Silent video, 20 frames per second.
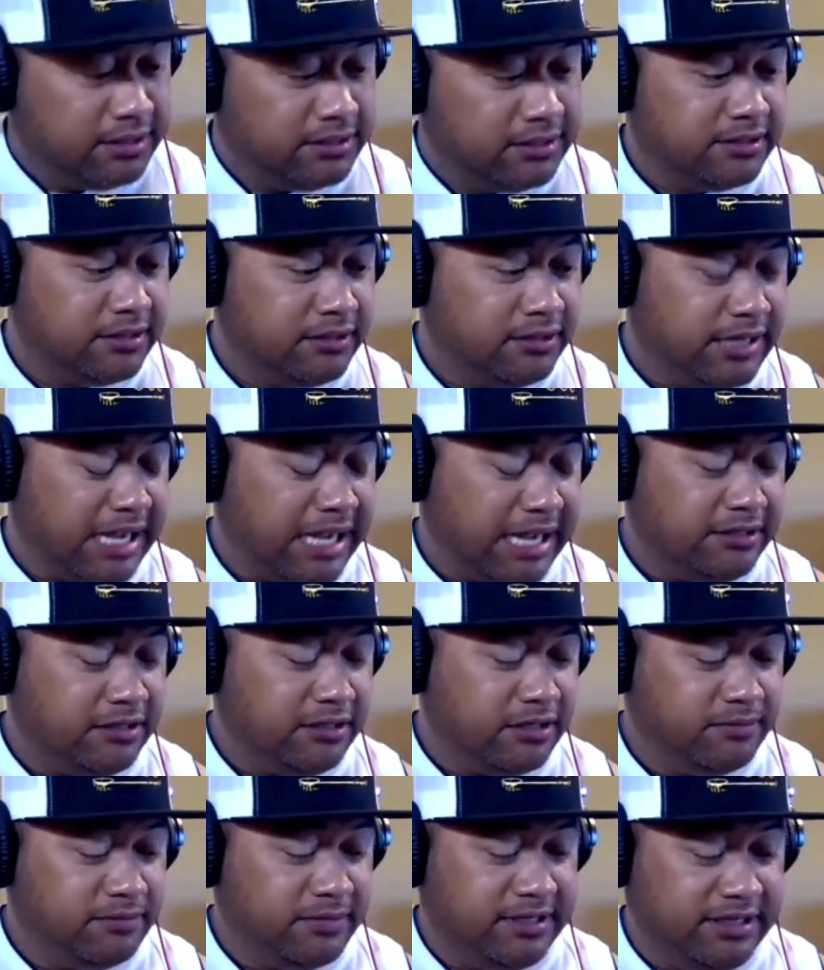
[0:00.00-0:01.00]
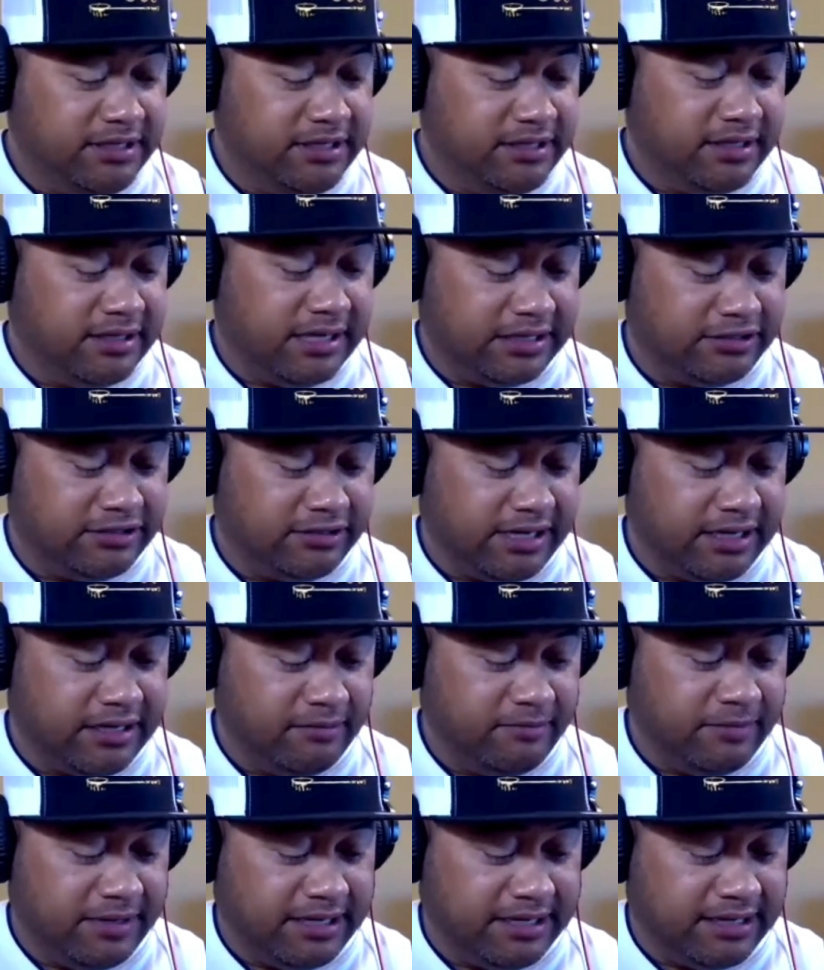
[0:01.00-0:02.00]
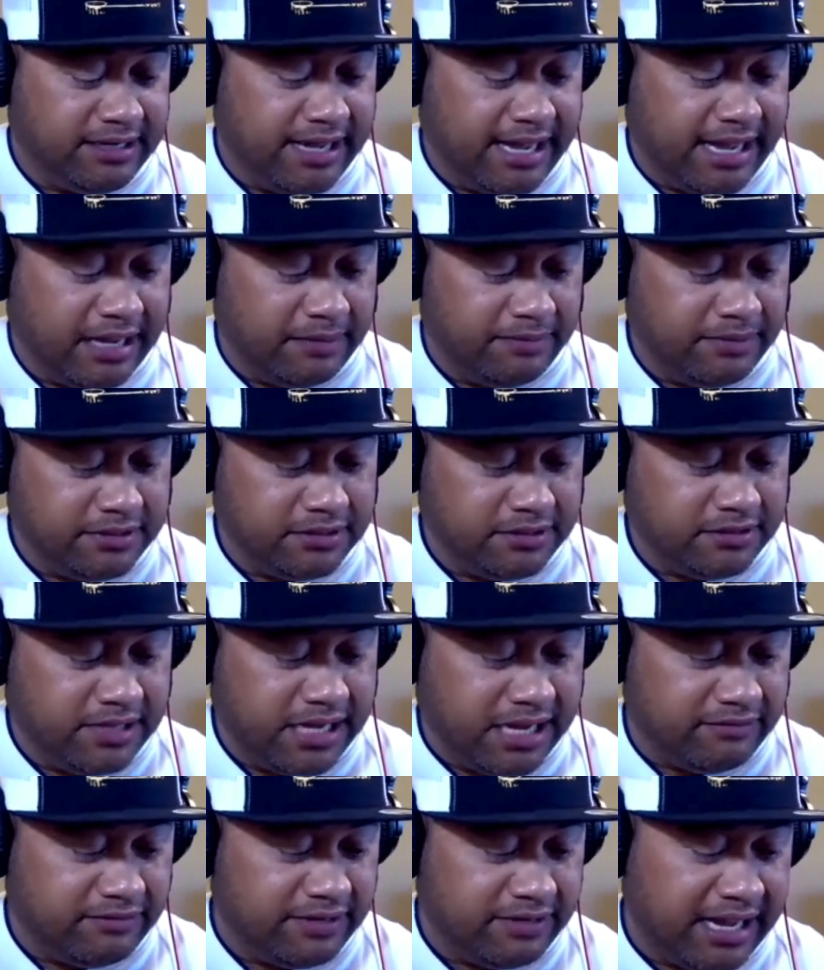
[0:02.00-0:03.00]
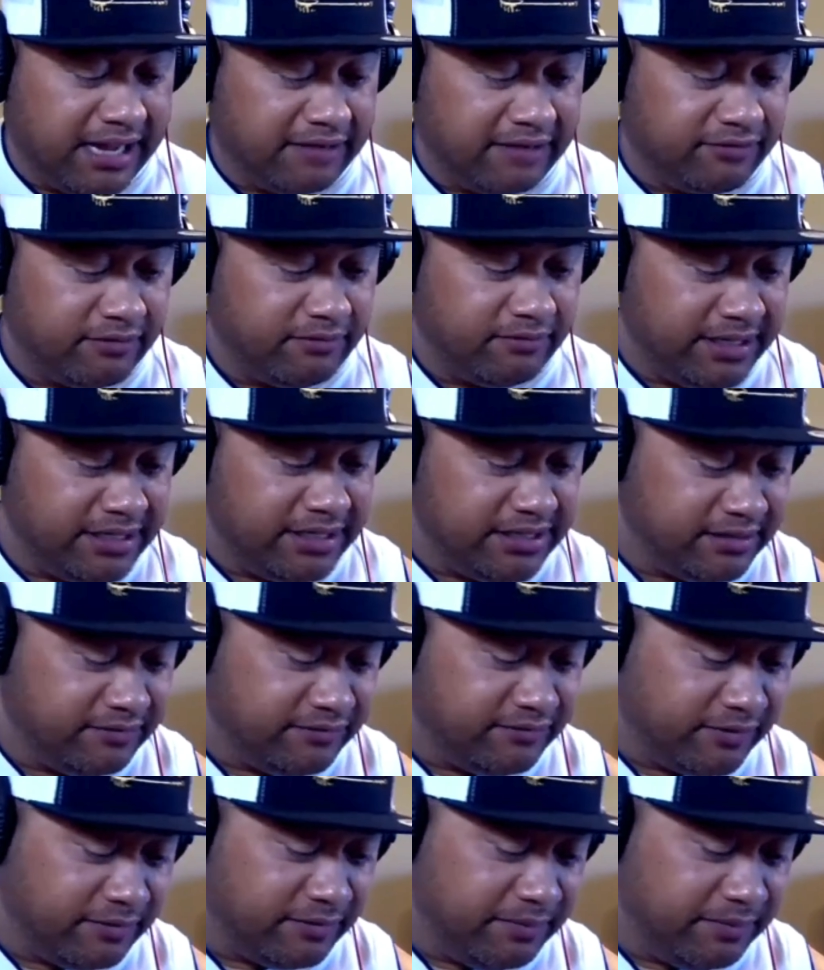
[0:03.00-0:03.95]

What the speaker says: So I try to make it a habit to have an affirmation for